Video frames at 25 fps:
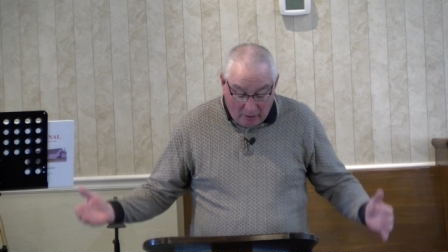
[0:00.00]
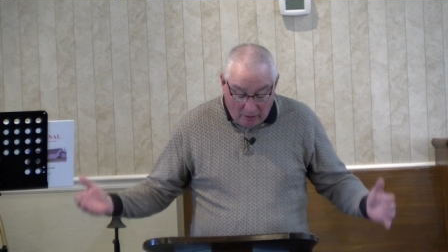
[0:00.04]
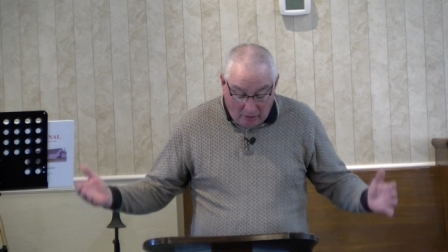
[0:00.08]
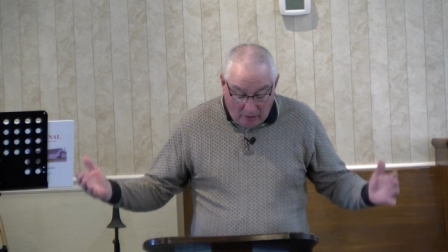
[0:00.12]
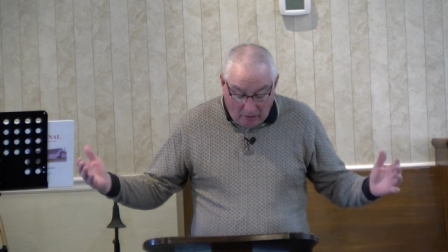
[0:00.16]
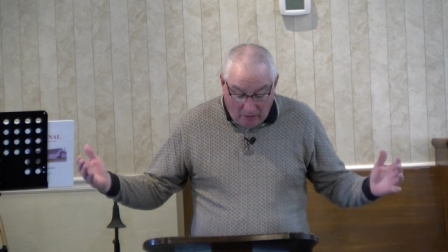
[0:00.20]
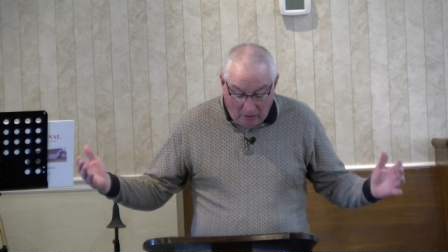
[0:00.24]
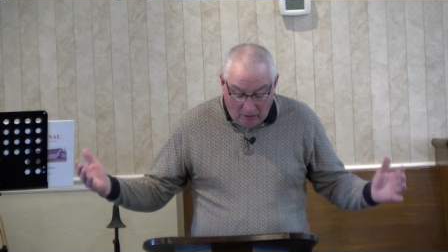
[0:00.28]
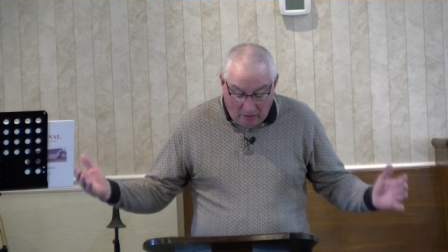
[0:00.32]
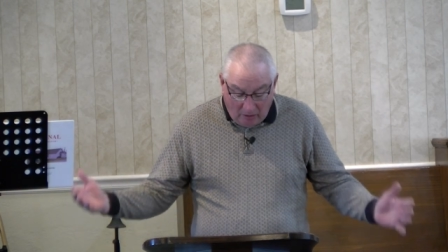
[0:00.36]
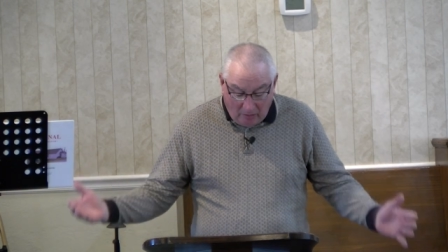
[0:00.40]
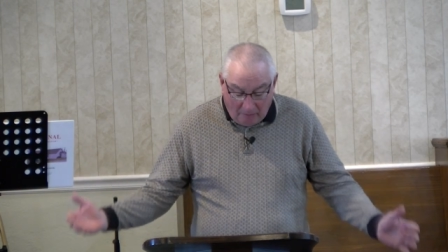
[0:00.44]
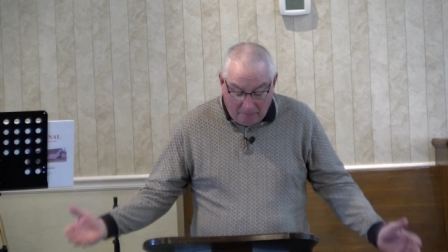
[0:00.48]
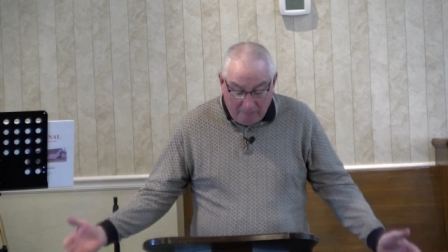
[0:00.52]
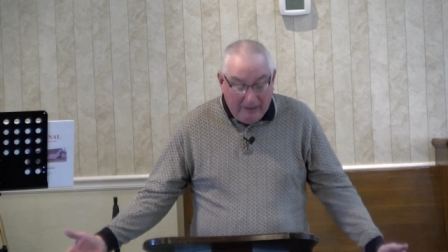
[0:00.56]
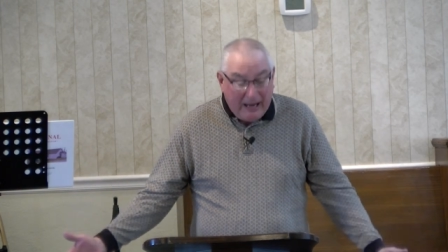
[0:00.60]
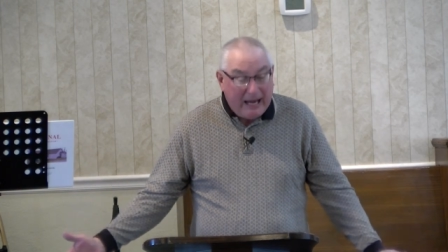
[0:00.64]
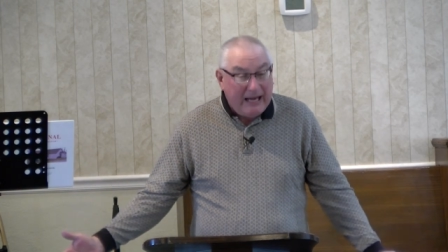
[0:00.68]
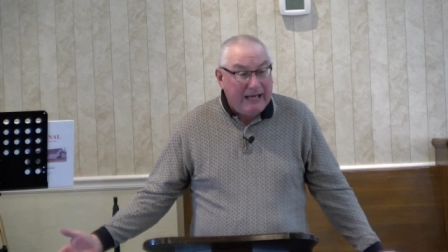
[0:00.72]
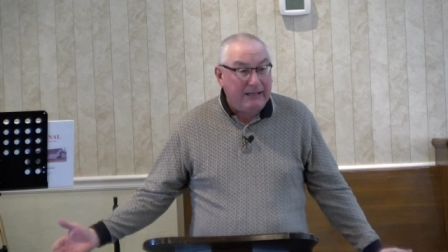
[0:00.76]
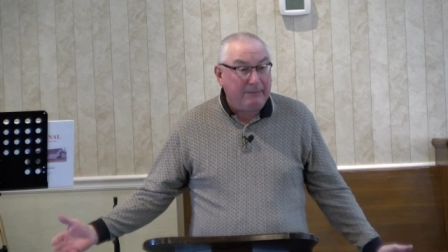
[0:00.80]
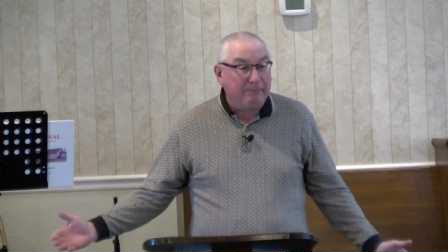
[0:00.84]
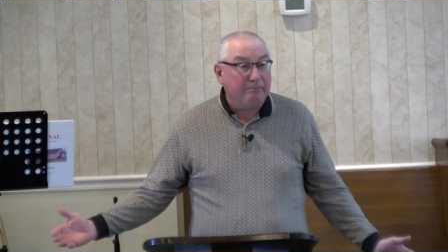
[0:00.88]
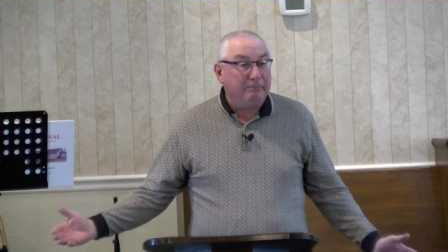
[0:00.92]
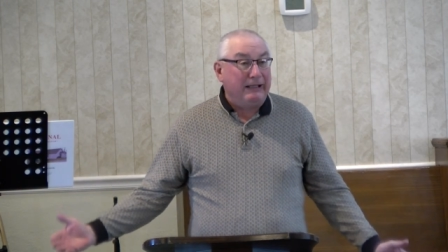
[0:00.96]
all
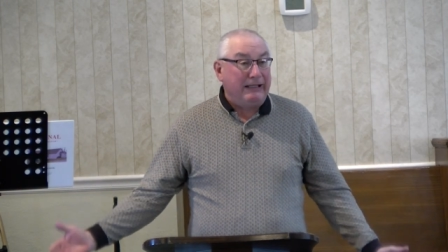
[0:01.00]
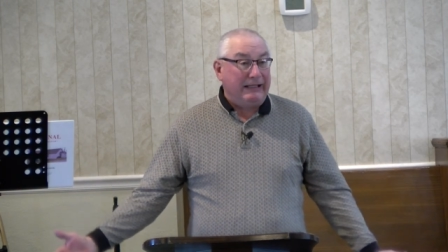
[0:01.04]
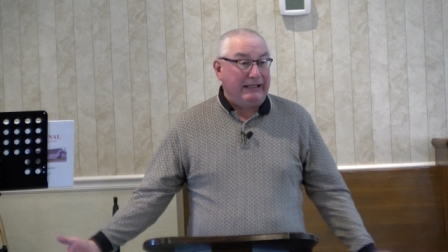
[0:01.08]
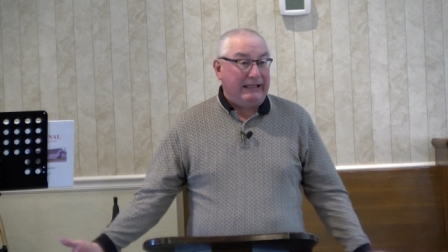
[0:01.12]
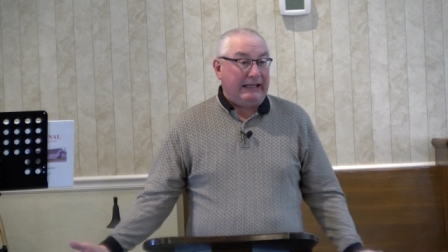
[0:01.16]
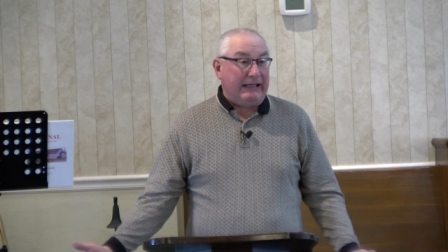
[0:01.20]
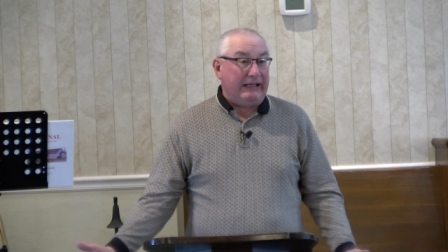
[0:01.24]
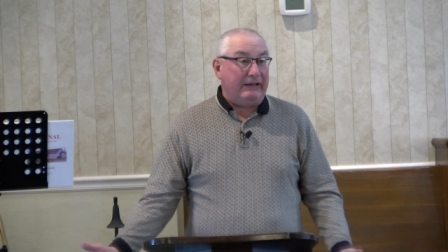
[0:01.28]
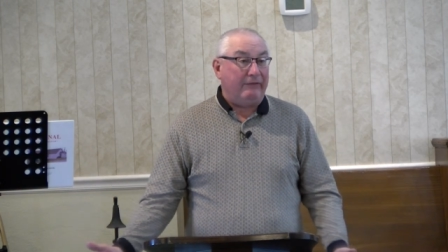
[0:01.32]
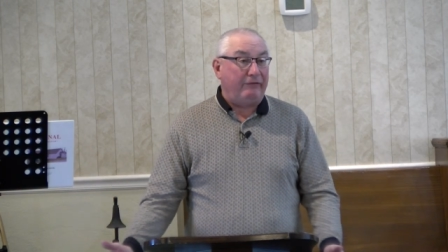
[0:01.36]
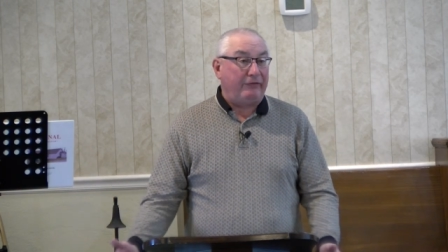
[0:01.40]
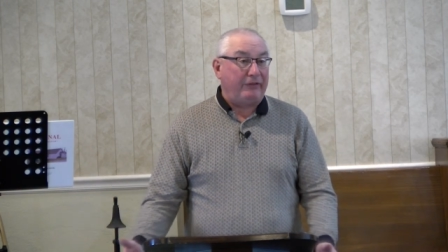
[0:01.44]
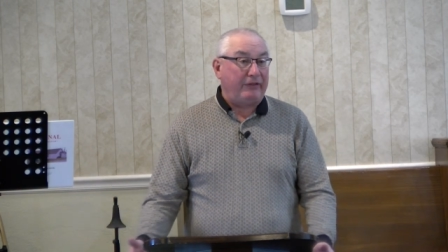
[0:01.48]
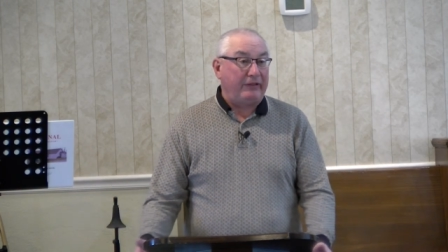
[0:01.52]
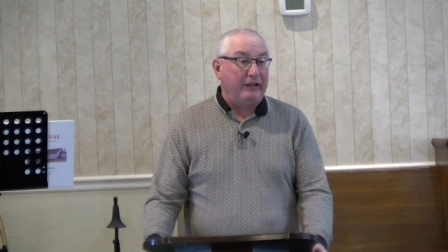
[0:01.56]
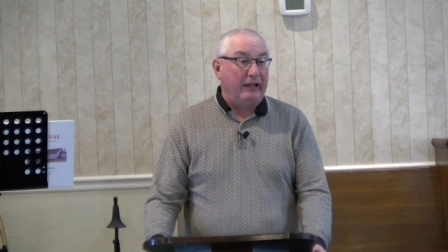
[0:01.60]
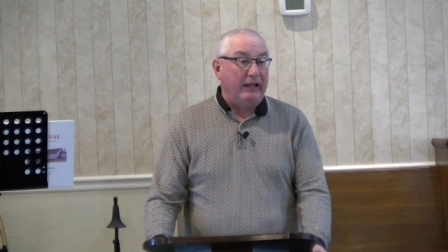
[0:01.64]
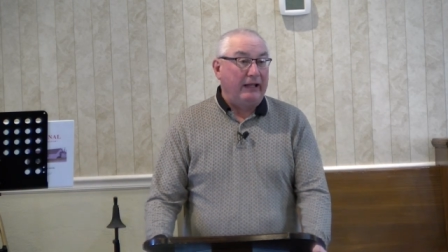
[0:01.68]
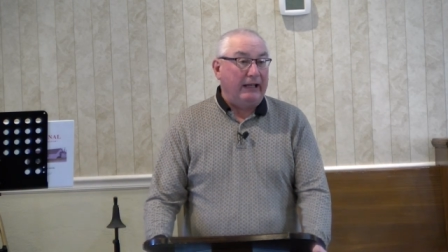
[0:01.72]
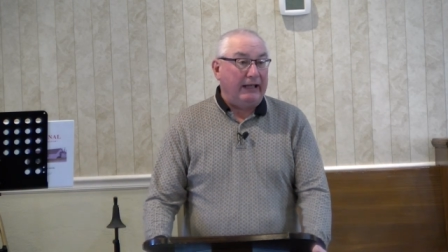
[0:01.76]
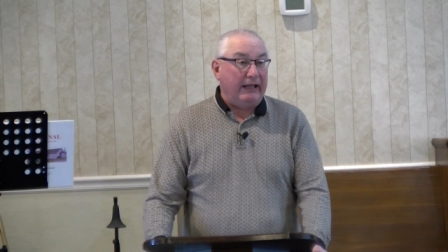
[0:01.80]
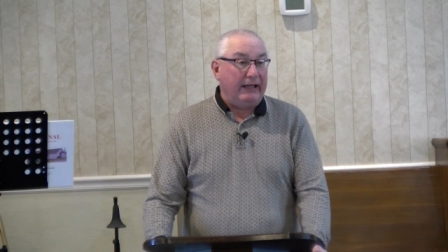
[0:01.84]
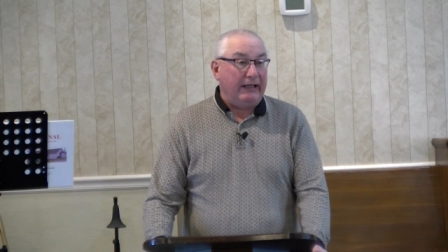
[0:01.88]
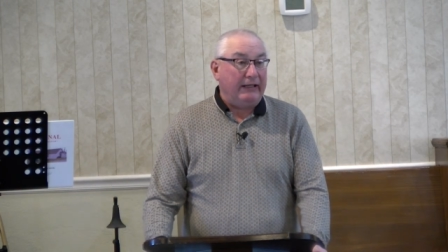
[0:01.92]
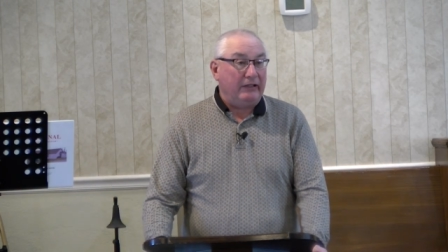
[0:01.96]
make believe
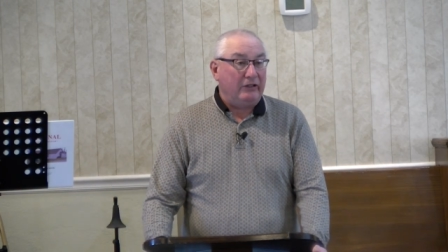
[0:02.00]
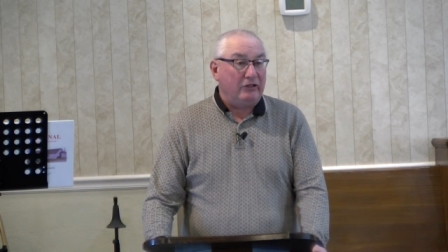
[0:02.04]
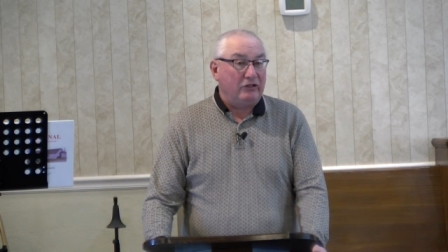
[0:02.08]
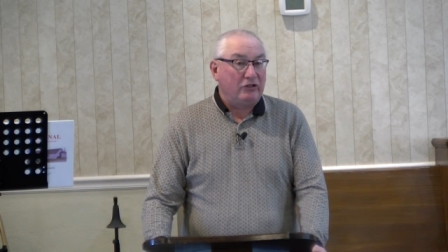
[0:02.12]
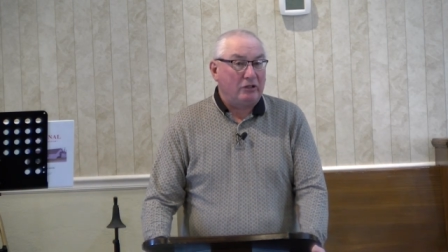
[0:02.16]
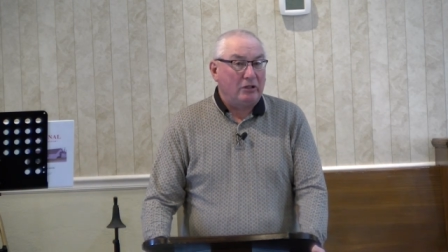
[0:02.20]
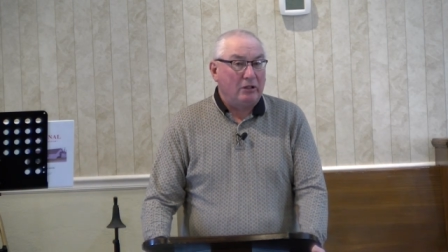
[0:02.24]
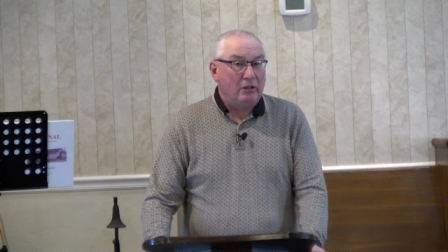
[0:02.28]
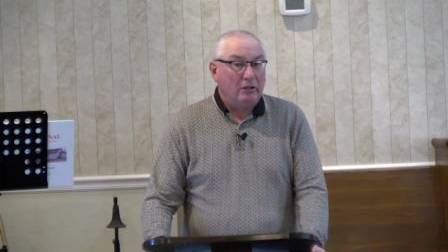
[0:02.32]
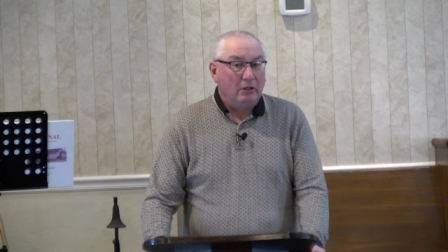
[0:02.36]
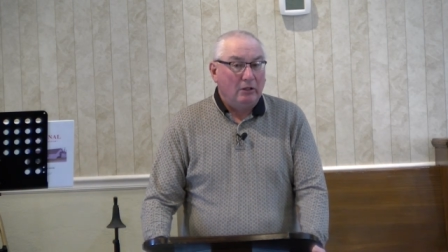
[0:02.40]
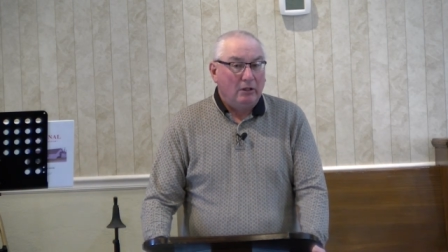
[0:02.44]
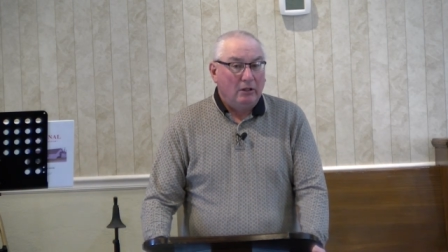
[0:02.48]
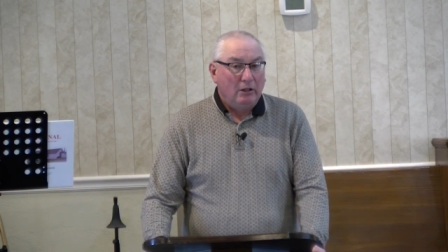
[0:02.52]
things